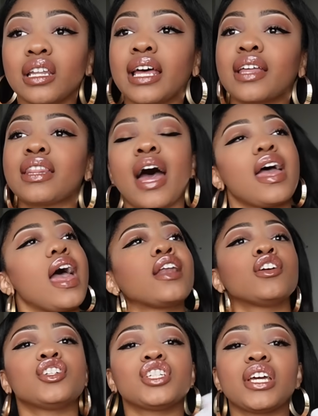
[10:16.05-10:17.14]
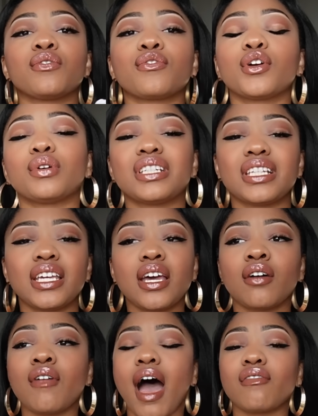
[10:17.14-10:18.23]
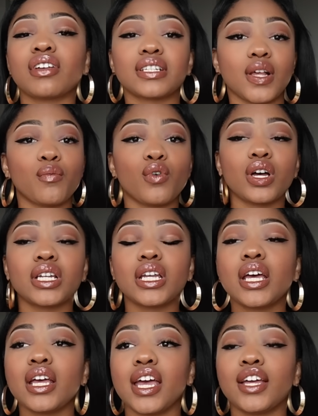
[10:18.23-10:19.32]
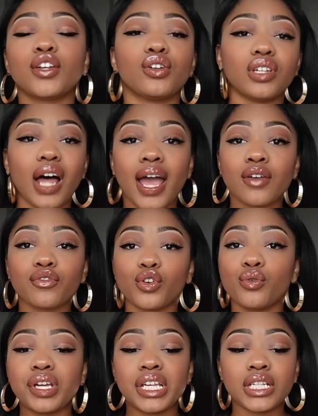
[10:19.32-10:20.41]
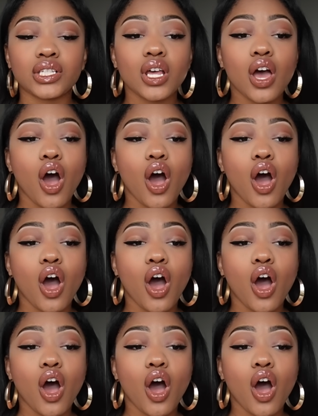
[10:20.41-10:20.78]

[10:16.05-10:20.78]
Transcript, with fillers: Like, that energy and frequency of having someone in your life who is